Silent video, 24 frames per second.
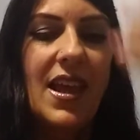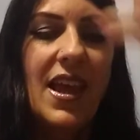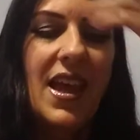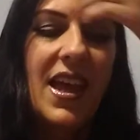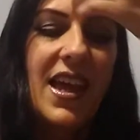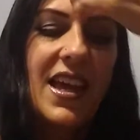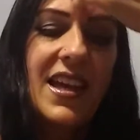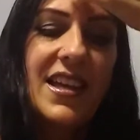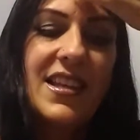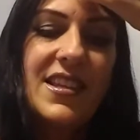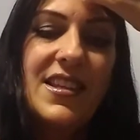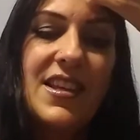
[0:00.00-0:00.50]

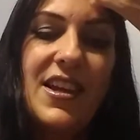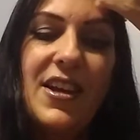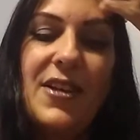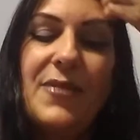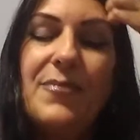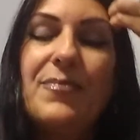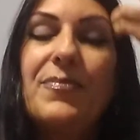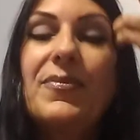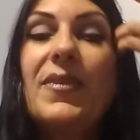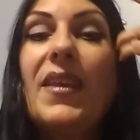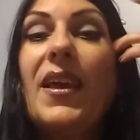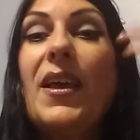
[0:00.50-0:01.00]

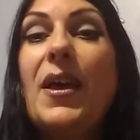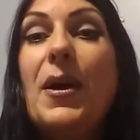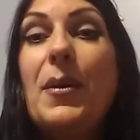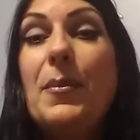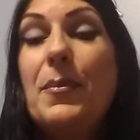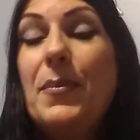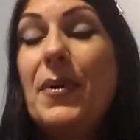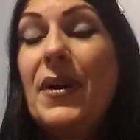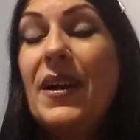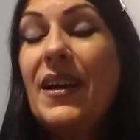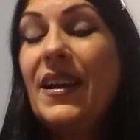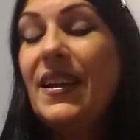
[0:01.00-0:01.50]
And
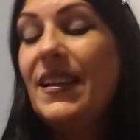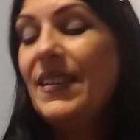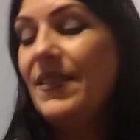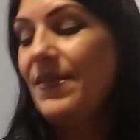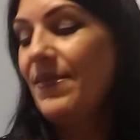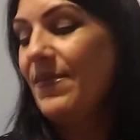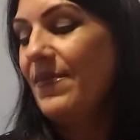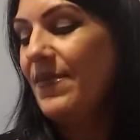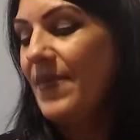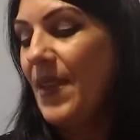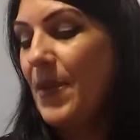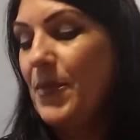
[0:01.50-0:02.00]
but
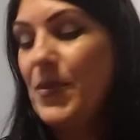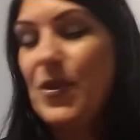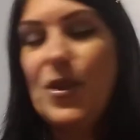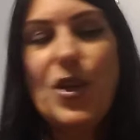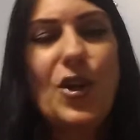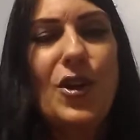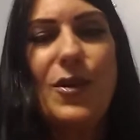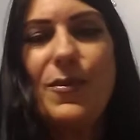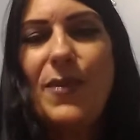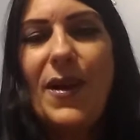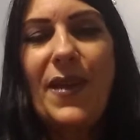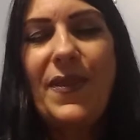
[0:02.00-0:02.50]
I'm
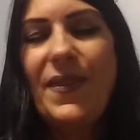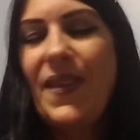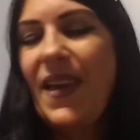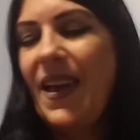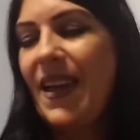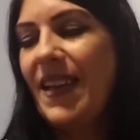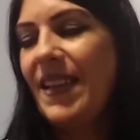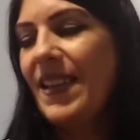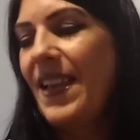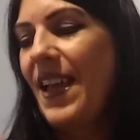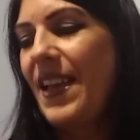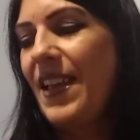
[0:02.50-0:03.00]
sorry about
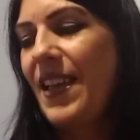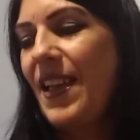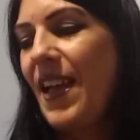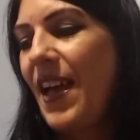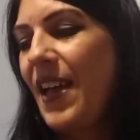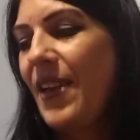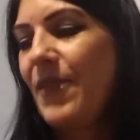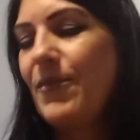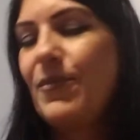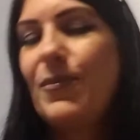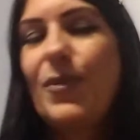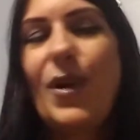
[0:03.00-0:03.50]
that.
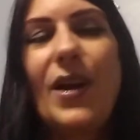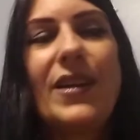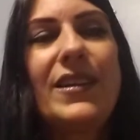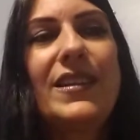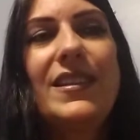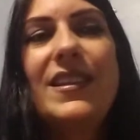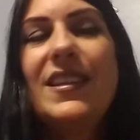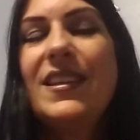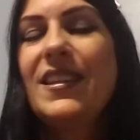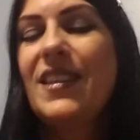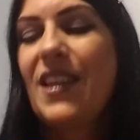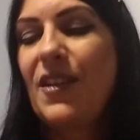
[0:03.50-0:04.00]
I brought
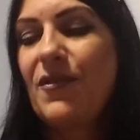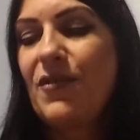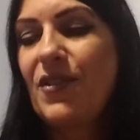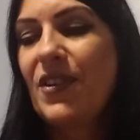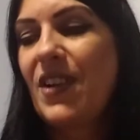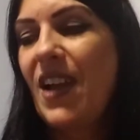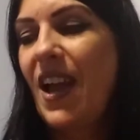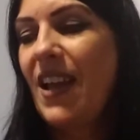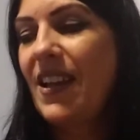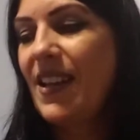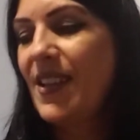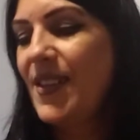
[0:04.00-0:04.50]
it in. I
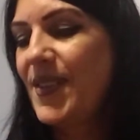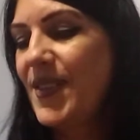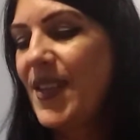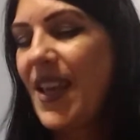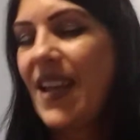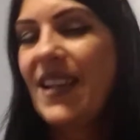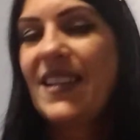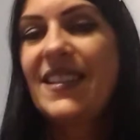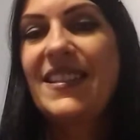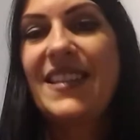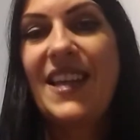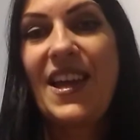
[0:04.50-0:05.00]
forgot. I
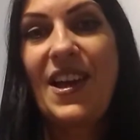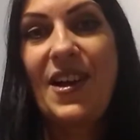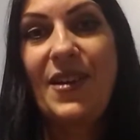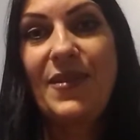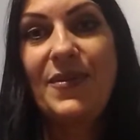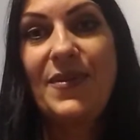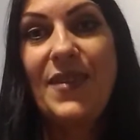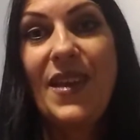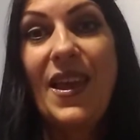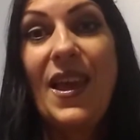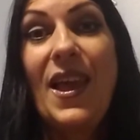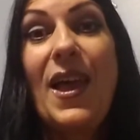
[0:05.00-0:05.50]
sat it down.